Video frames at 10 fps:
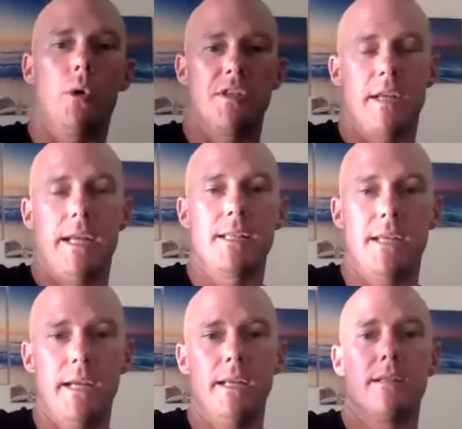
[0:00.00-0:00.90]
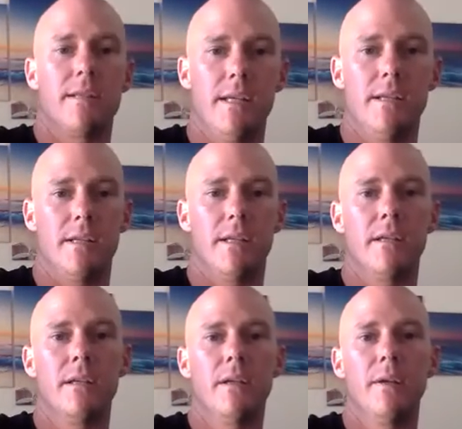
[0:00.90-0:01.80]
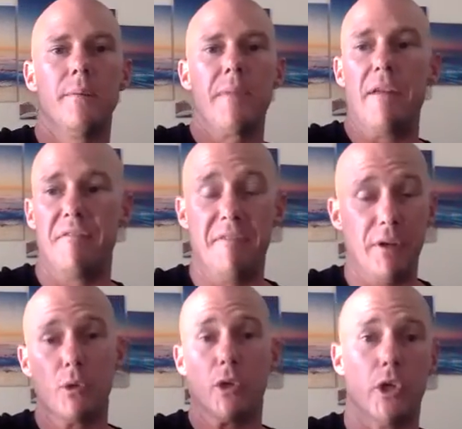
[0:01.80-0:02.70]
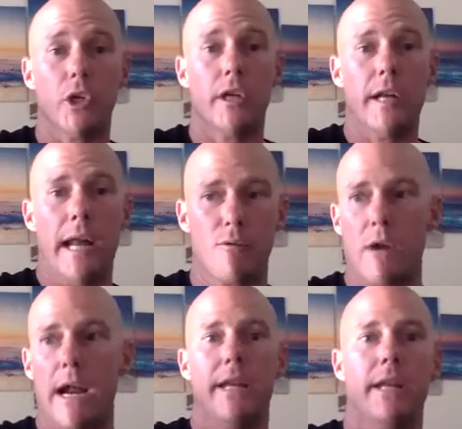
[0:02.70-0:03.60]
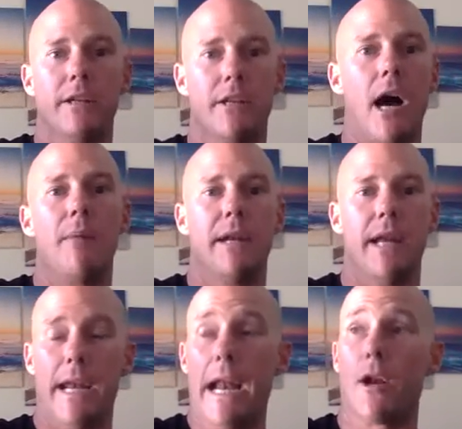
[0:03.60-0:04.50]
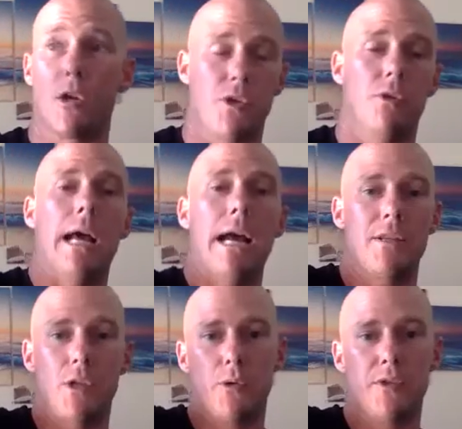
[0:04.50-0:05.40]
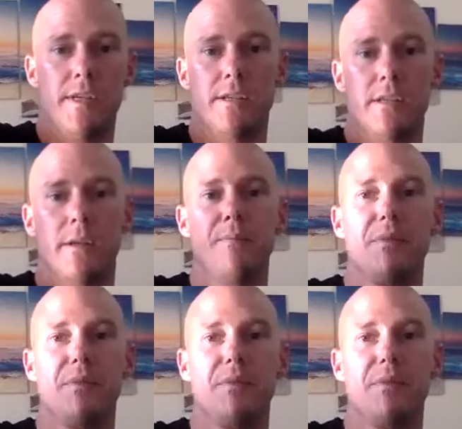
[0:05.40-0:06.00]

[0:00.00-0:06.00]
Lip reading: Is to get to in season and feel good and ready to dominate, and also last the whole season.